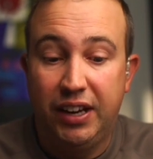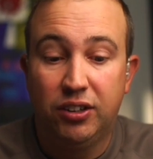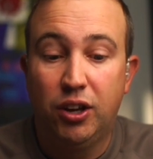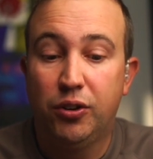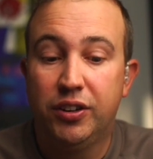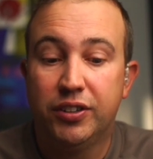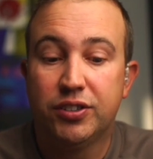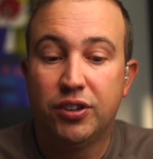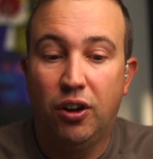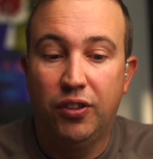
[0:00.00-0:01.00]
download and
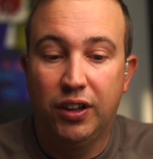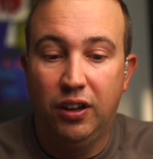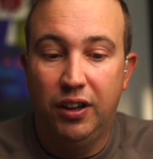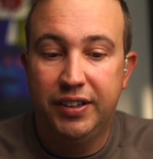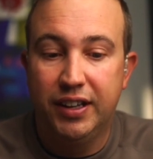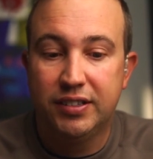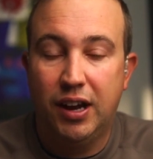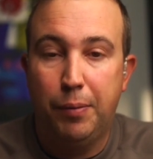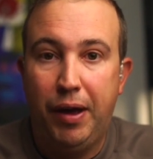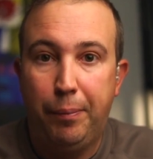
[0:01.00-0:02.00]
install the Claude desktop